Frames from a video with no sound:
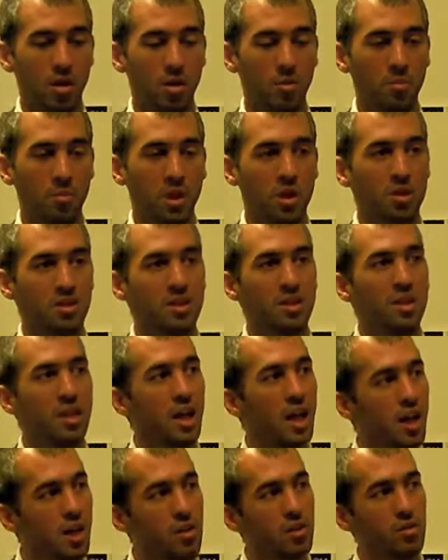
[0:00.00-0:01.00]
Because in
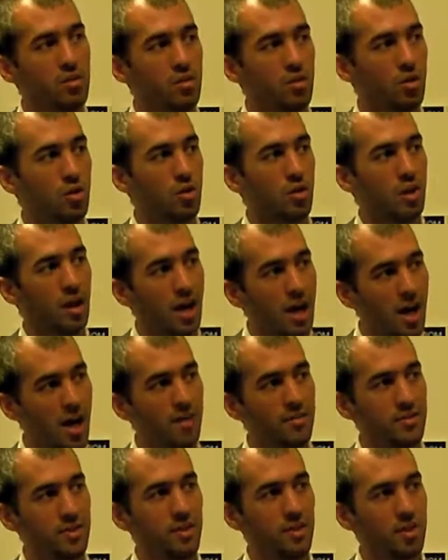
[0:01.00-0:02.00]
the end, the
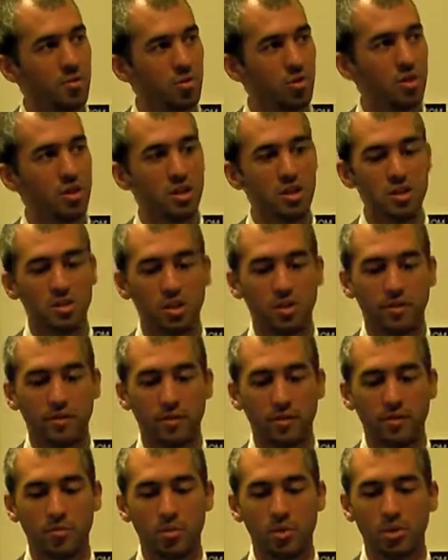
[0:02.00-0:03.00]
lives and liberties of
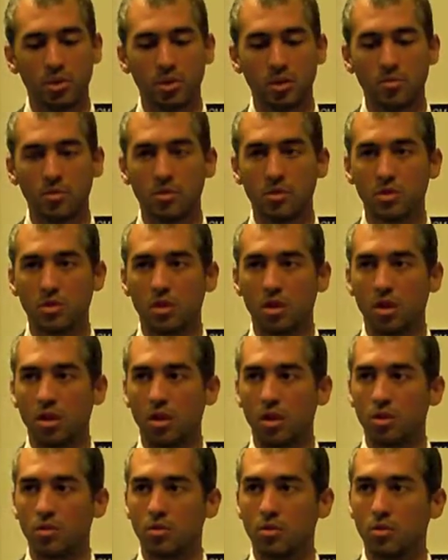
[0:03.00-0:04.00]
Muslims,
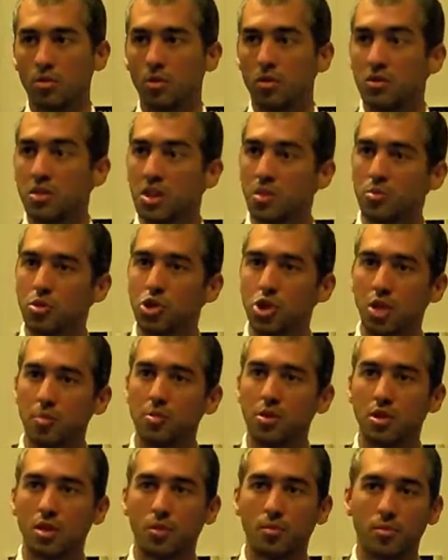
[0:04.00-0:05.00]
seem
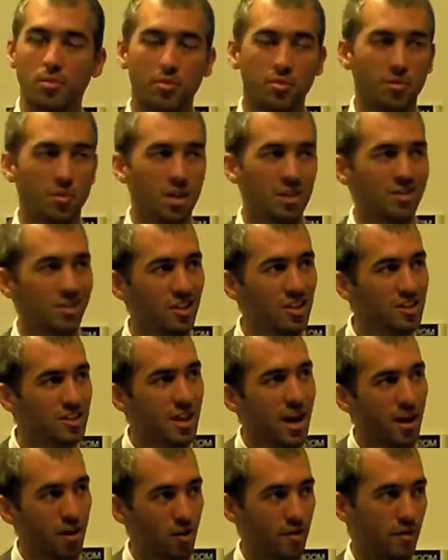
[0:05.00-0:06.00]
cheap to them, easily
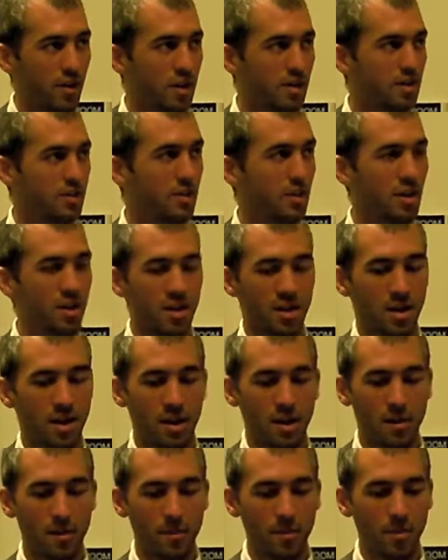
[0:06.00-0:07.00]
sacrificed.
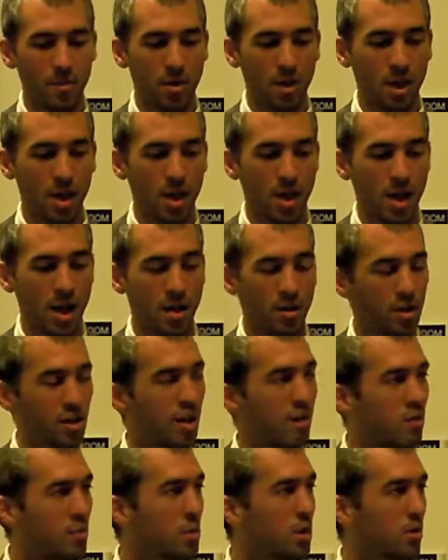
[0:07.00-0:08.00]
And the
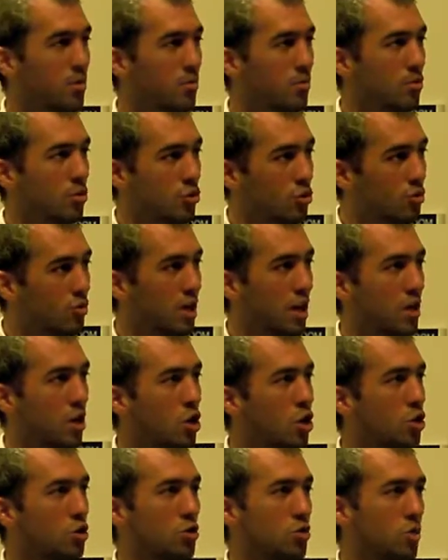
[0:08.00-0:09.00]
government knew that
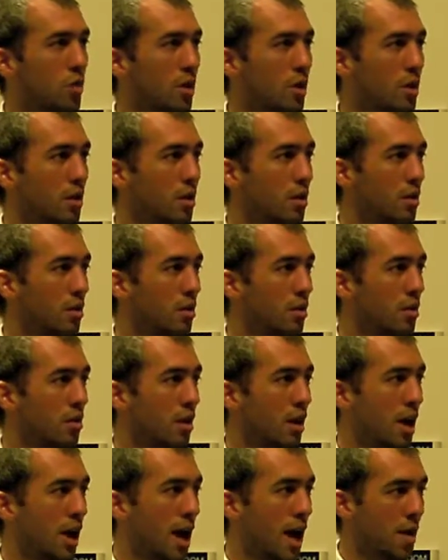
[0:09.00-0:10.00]
it could do it
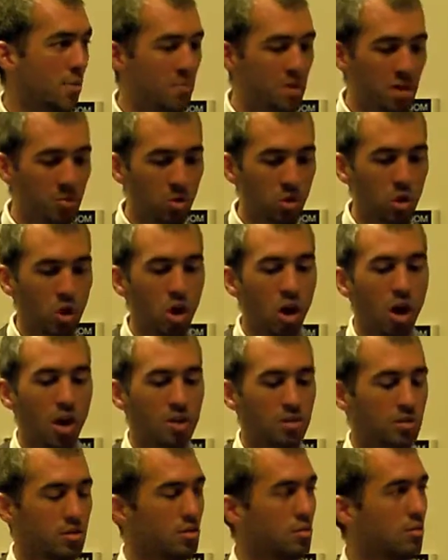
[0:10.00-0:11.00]
at minimal
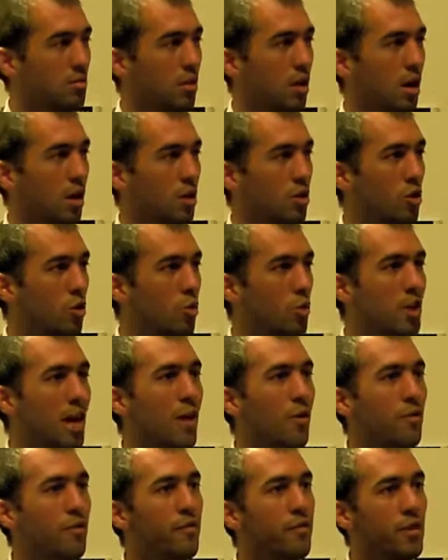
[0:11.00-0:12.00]
cost,
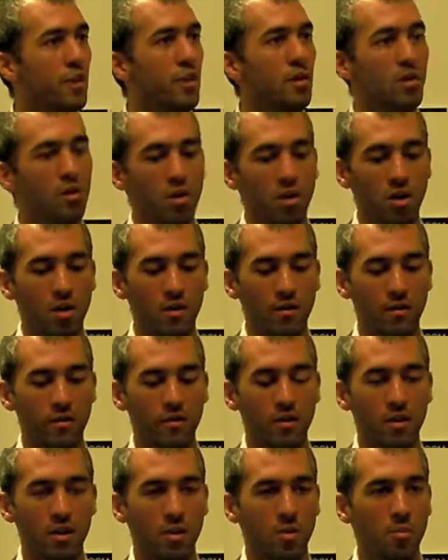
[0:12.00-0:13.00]
without fear of
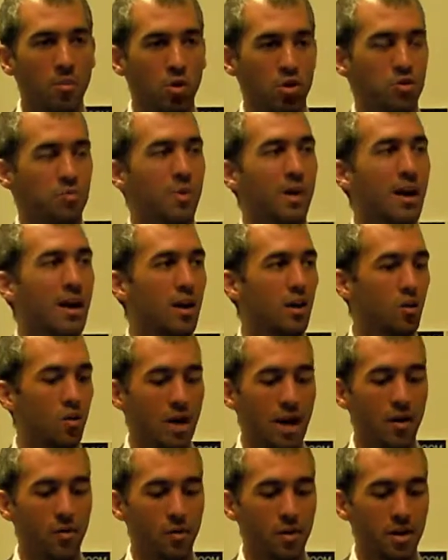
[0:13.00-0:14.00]
pushback or
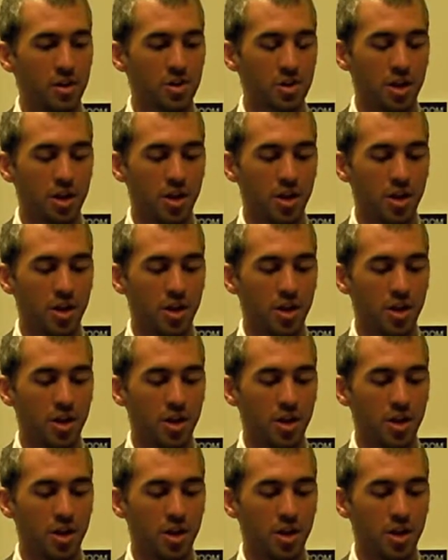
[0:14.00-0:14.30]
outrage.